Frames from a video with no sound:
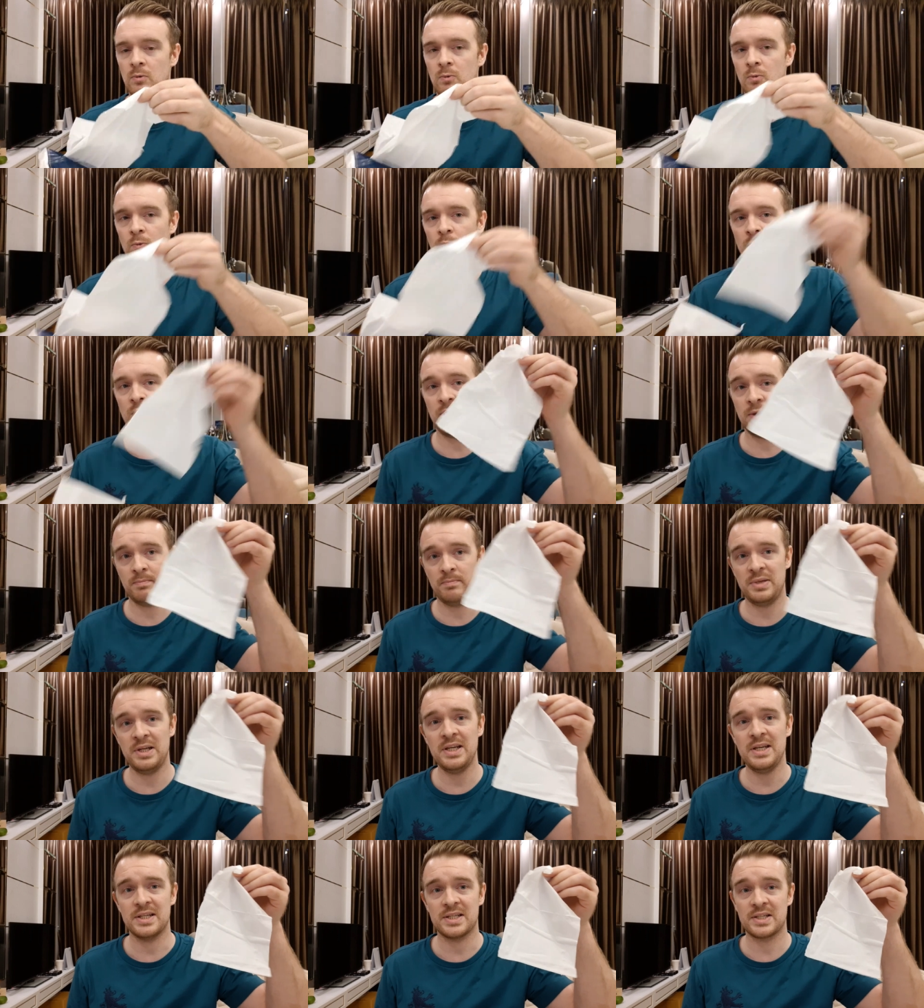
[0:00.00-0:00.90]
One
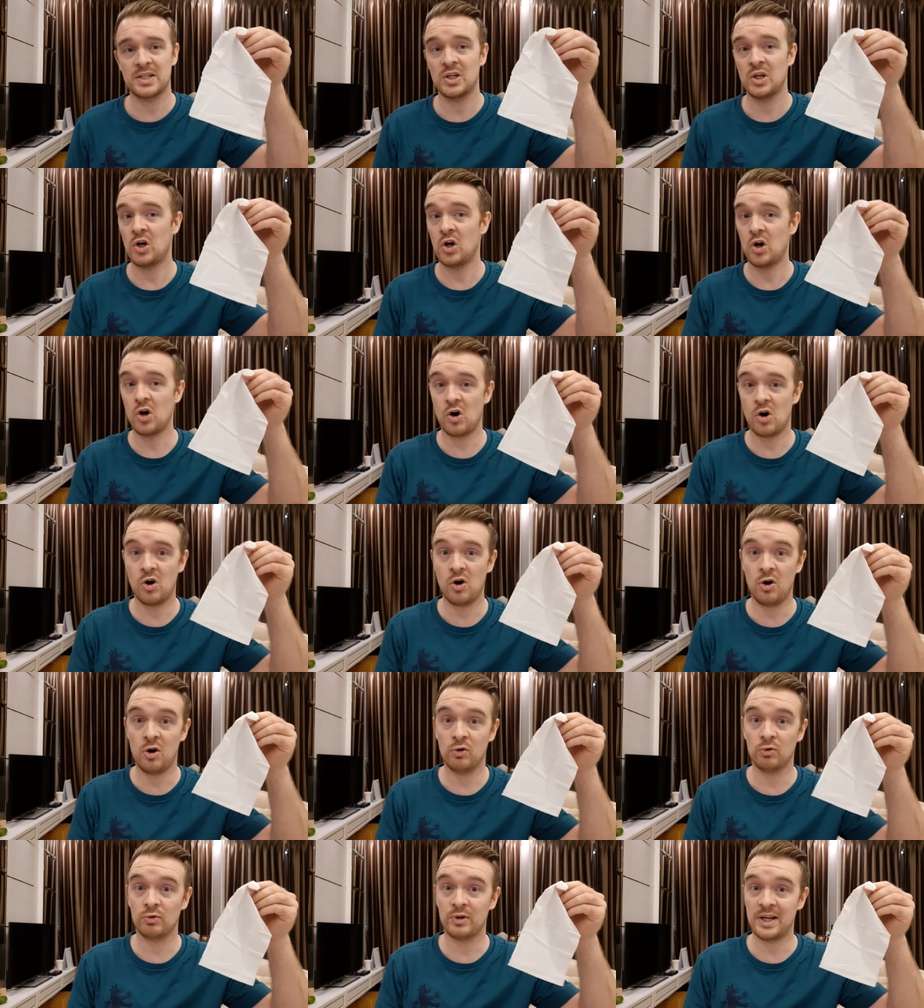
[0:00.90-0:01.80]
piece
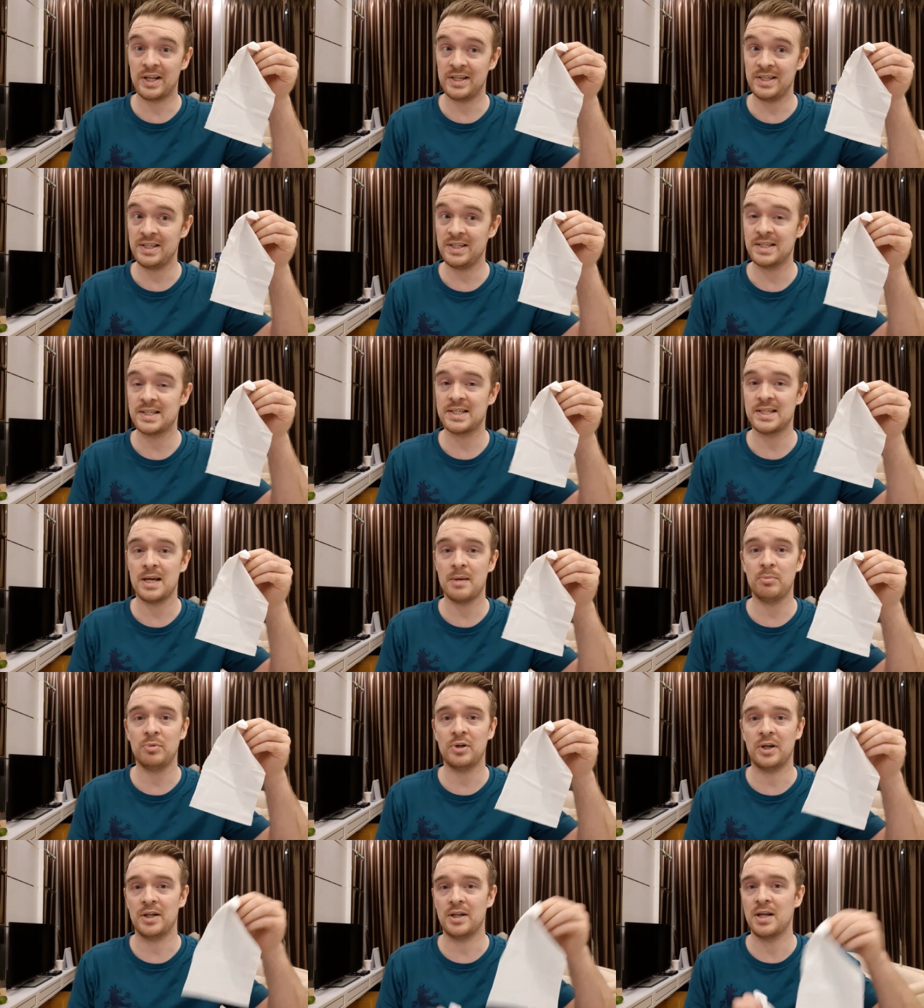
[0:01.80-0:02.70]
already
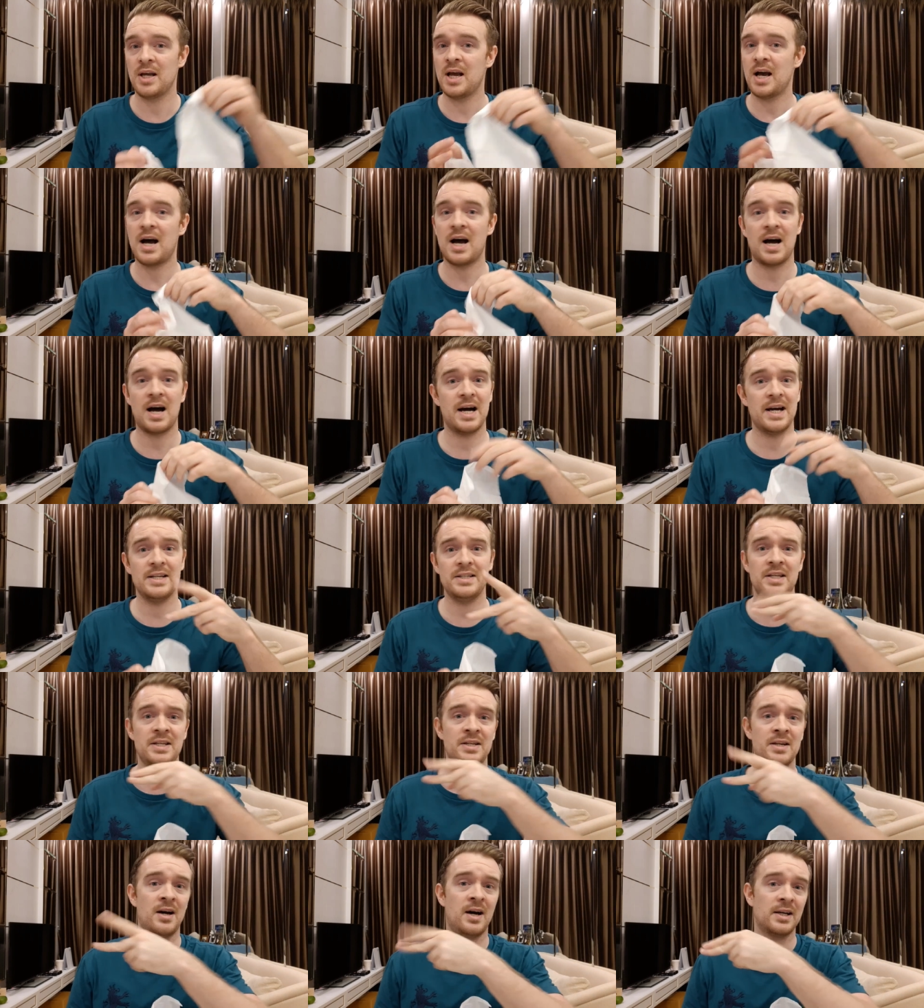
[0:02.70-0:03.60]
separate. I
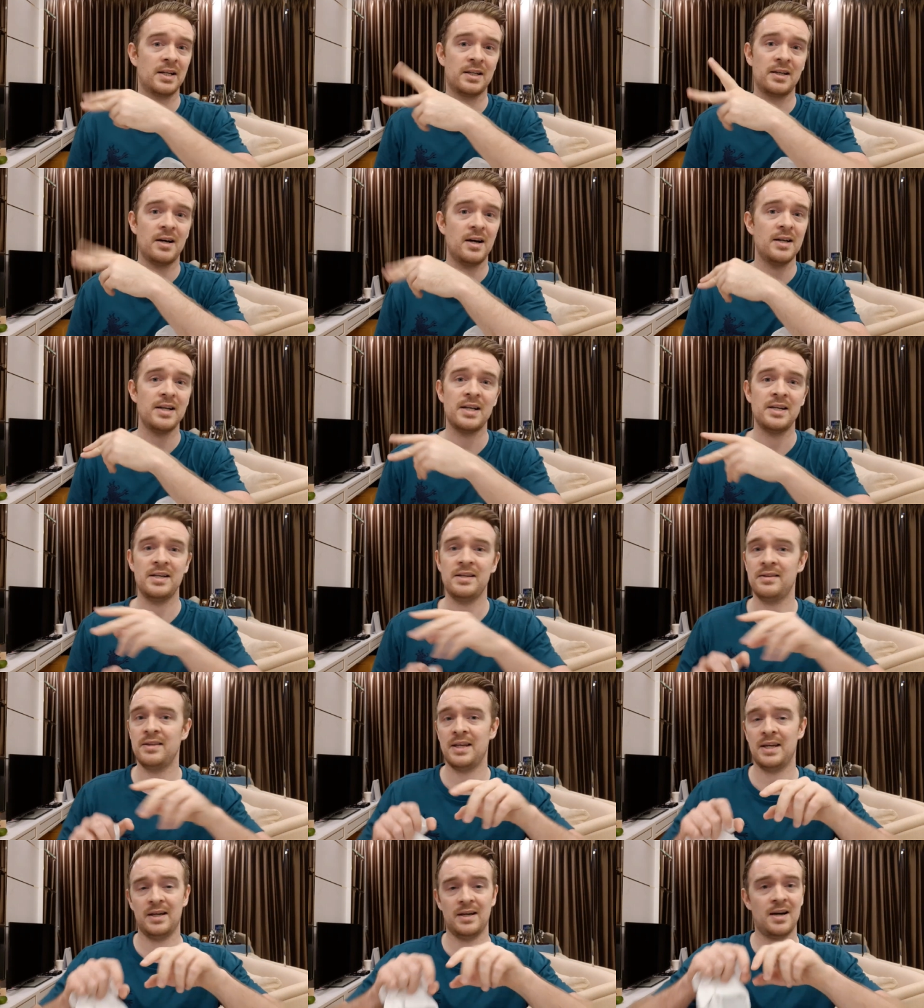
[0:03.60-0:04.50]
did not cut
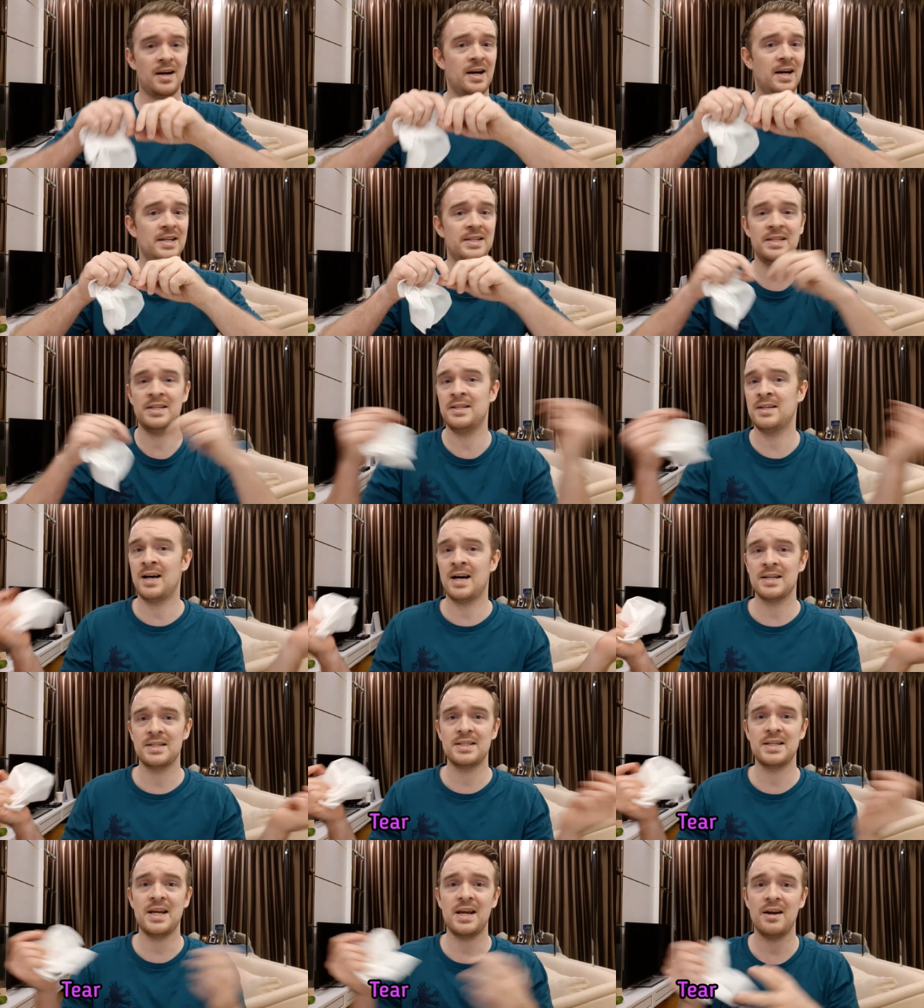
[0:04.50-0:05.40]
anything. I did
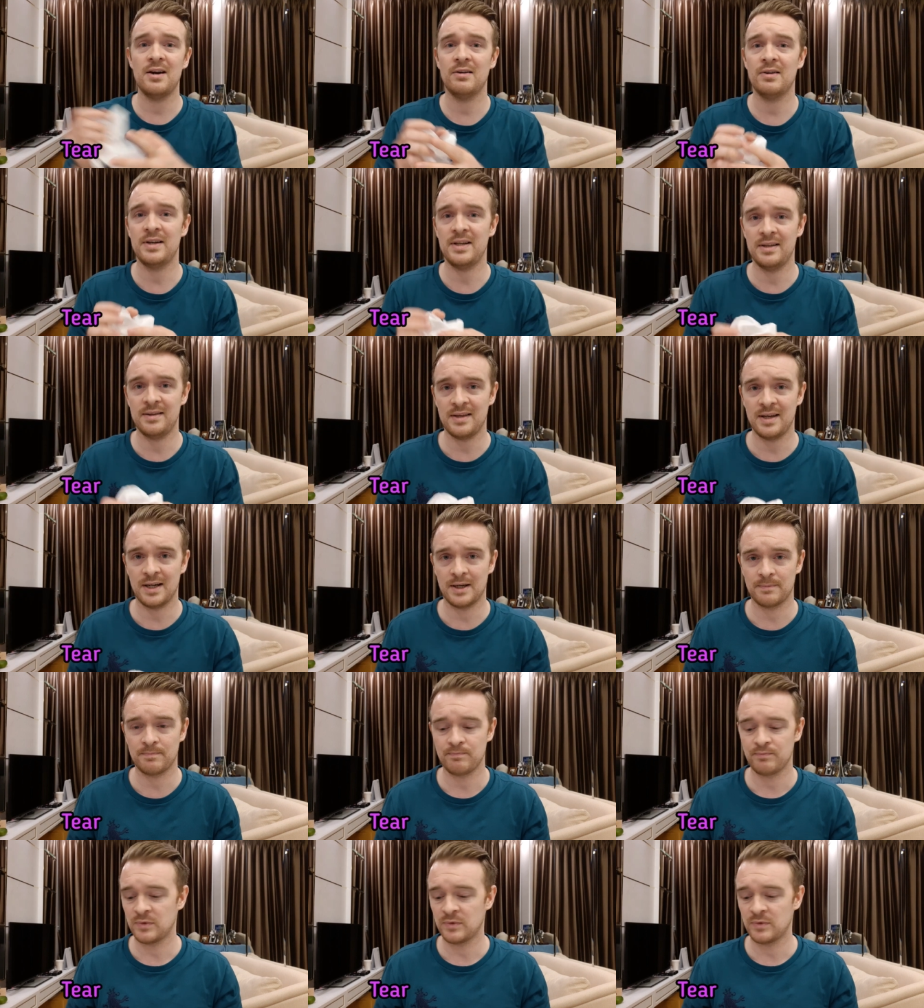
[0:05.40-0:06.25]
not tear anything.